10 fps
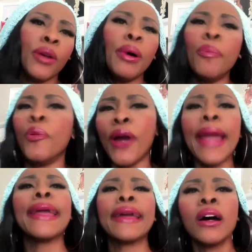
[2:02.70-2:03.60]
him a
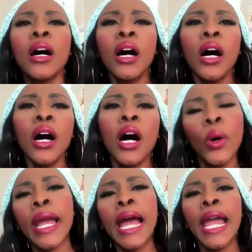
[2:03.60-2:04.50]
break,
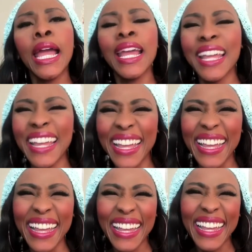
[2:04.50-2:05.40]

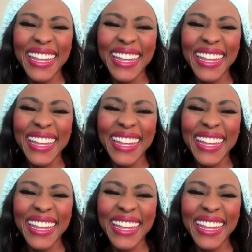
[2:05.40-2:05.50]
okay?